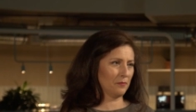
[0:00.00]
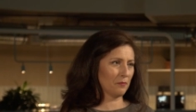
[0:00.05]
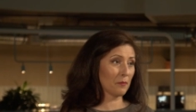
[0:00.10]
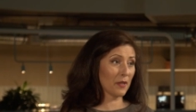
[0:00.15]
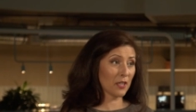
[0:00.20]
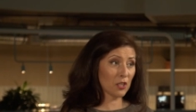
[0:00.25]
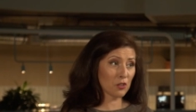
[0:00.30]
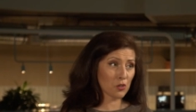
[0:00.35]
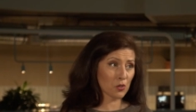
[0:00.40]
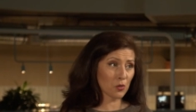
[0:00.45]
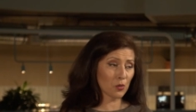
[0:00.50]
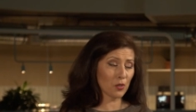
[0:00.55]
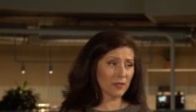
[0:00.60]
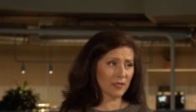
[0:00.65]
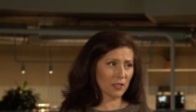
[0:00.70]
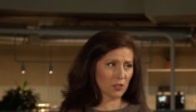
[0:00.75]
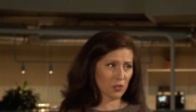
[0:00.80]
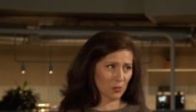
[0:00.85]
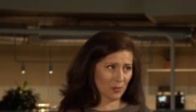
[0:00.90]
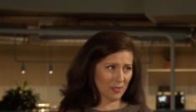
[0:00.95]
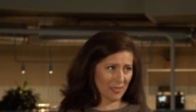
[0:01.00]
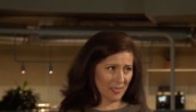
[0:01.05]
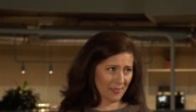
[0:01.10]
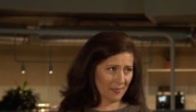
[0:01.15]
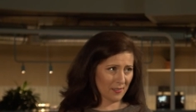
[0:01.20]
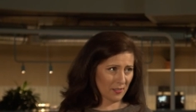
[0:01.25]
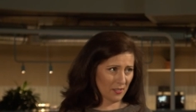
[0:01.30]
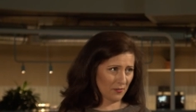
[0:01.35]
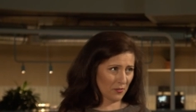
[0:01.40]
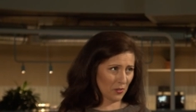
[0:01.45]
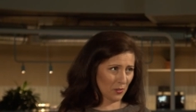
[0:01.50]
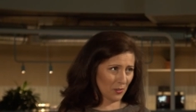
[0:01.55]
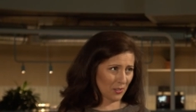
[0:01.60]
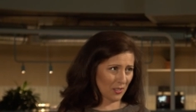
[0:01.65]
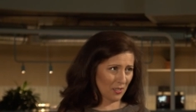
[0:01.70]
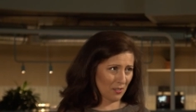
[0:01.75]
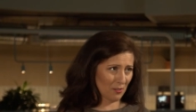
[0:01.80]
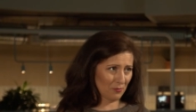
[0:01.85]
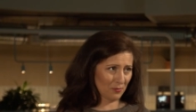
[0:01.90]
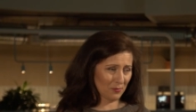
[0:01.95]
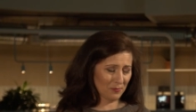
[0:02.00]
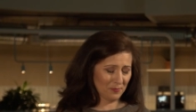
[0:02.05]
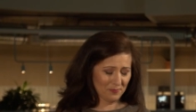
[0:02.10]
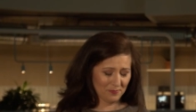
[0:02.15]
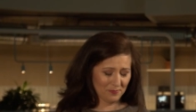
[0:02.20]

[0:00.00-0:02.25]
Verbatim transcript: Make sure that you take care of yourself.